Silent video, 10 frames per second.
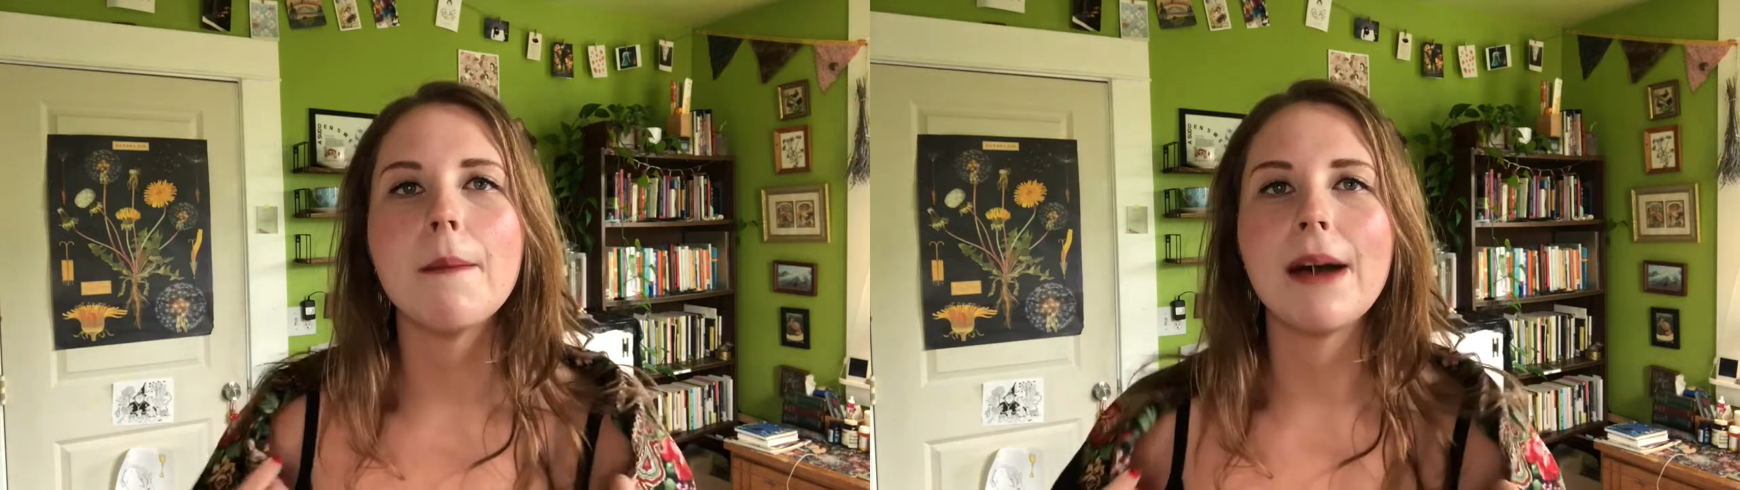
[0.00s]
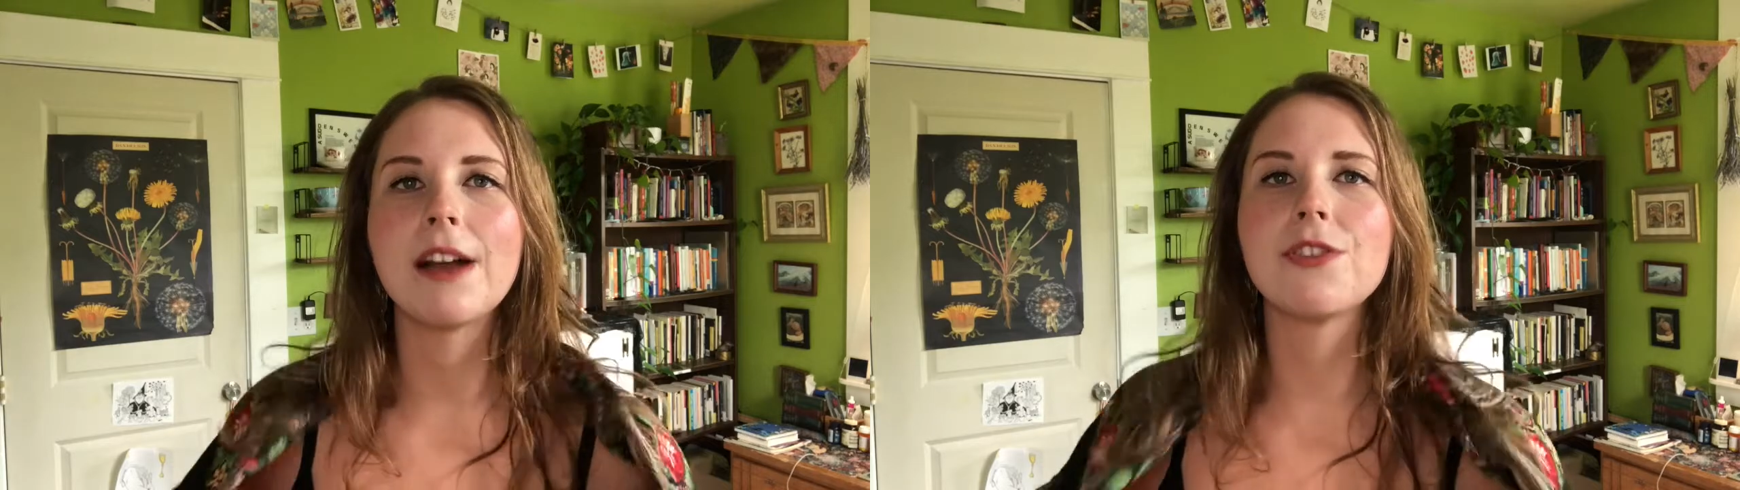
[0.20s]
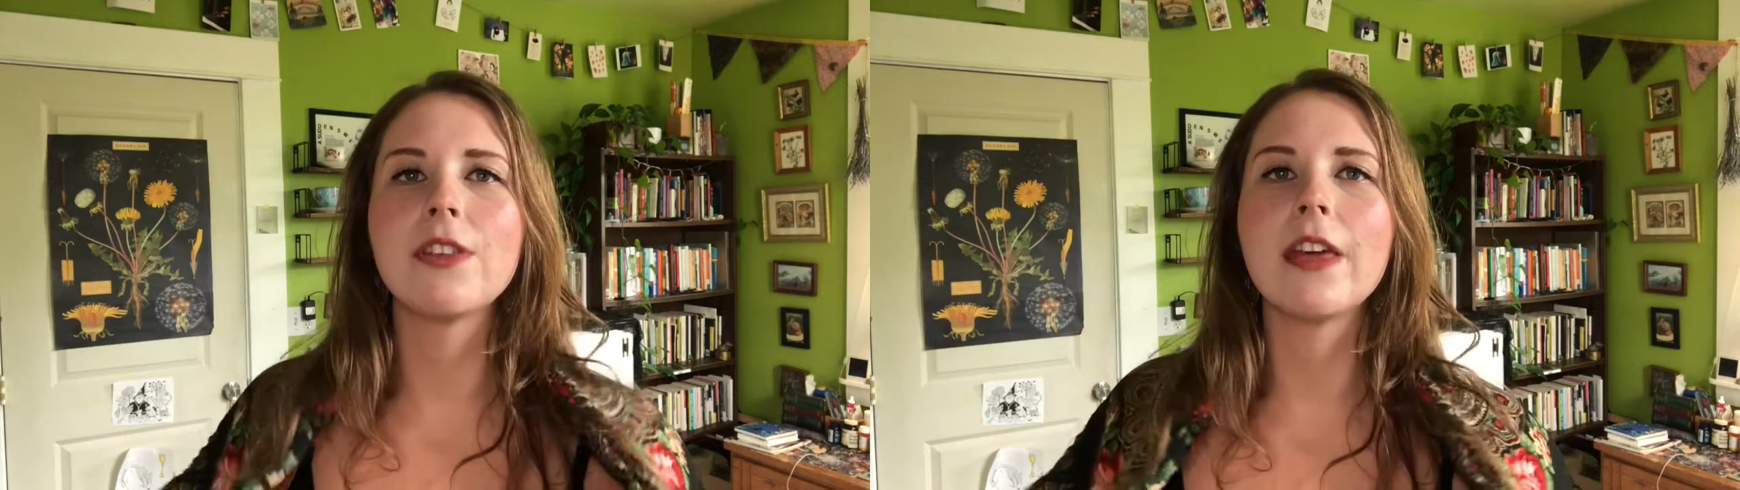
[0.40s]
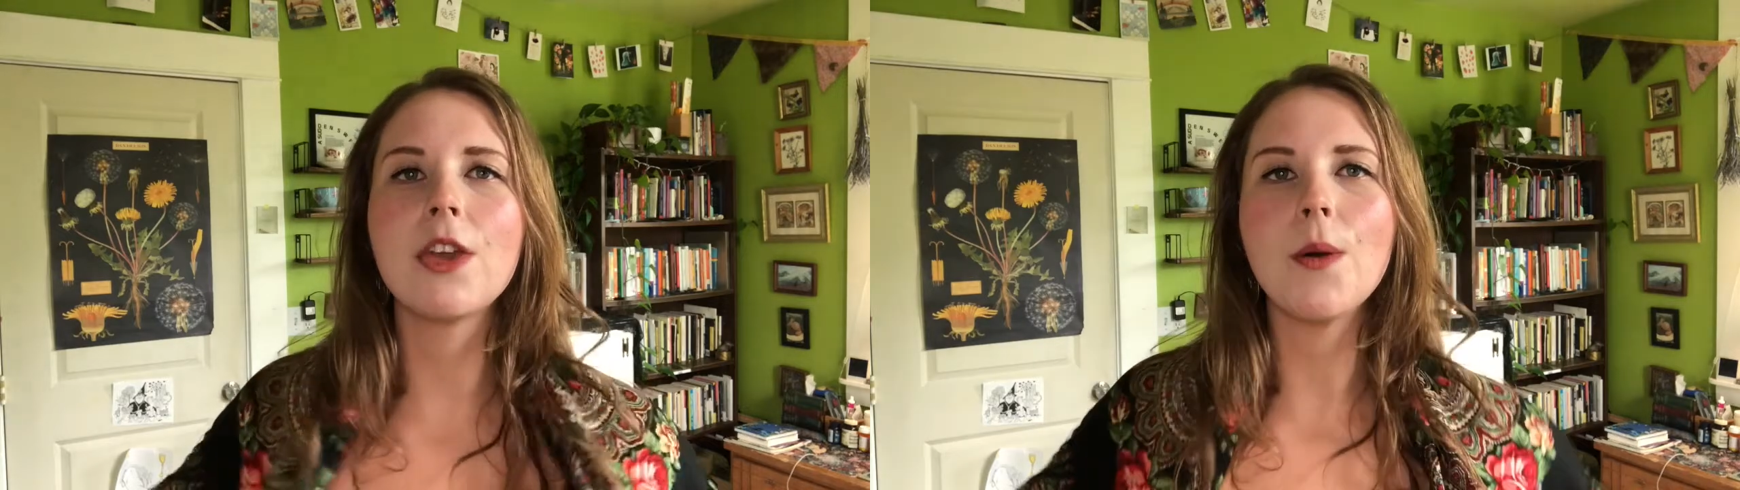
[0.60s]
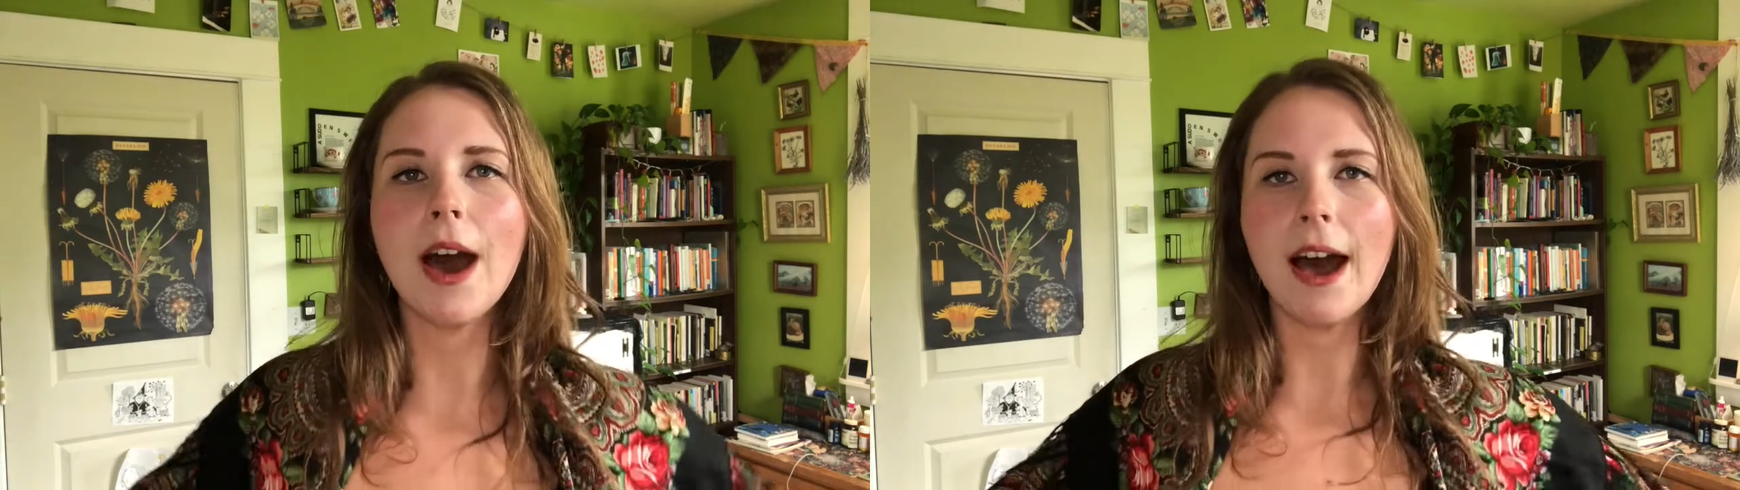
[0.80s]
imagine that
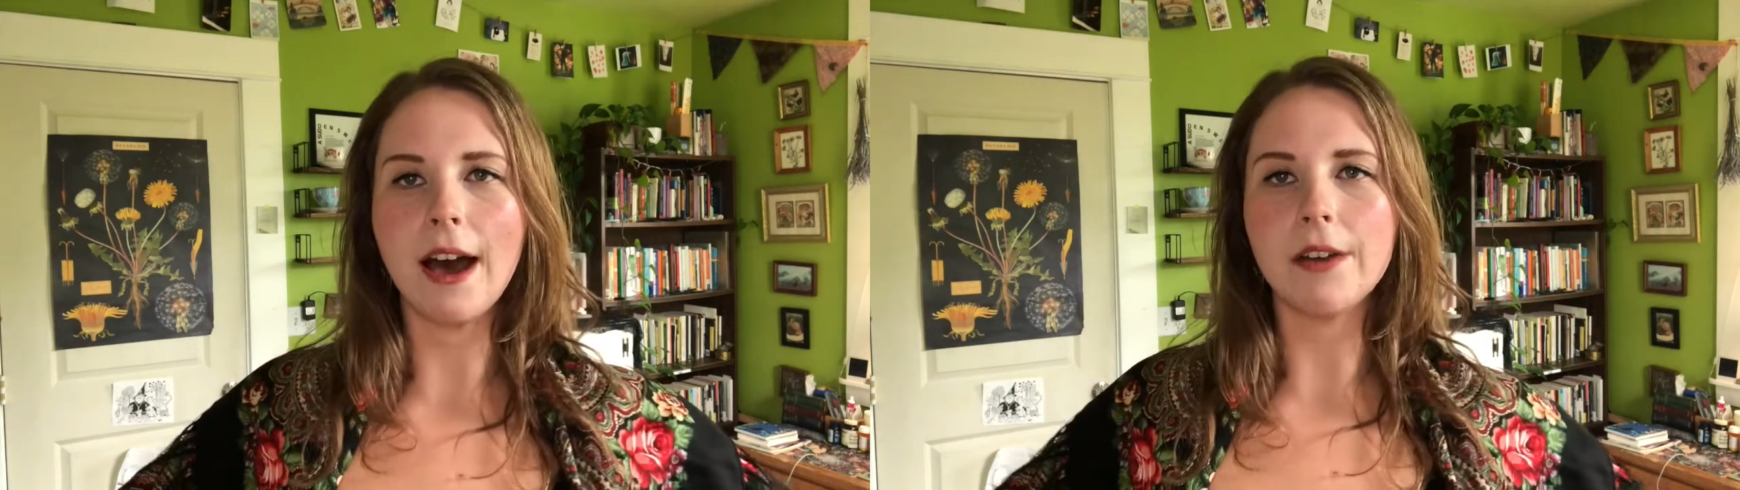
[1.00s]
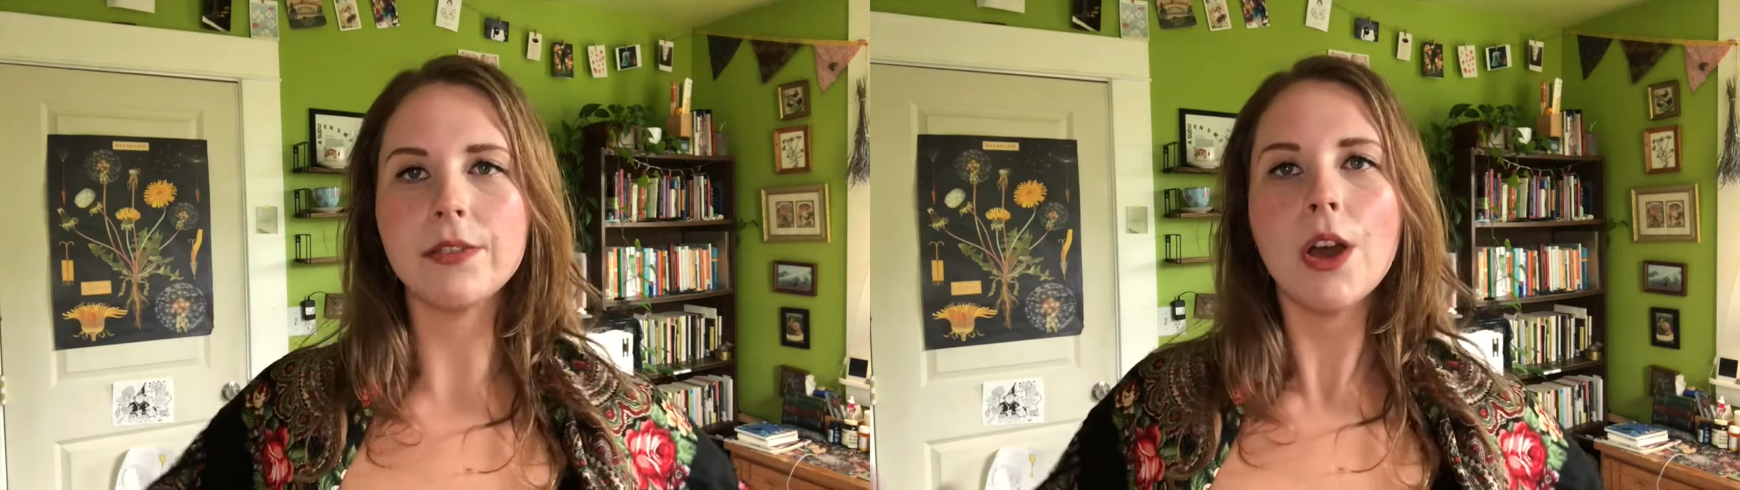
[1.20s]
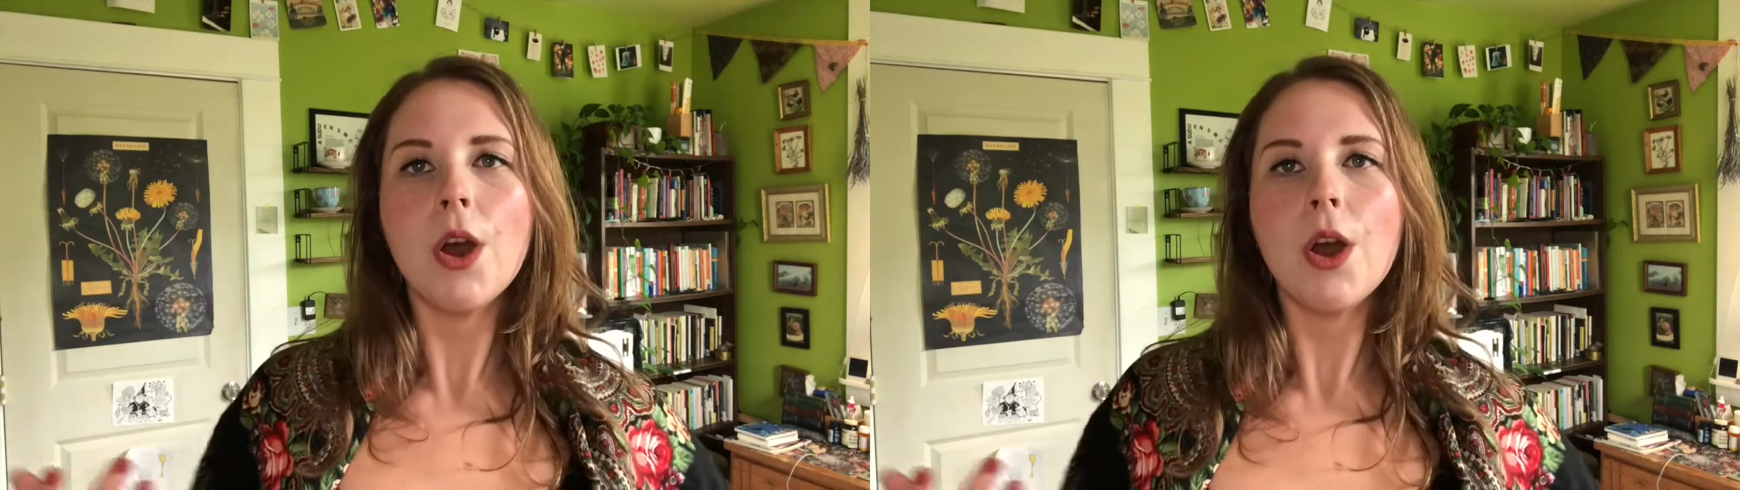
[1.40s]
you have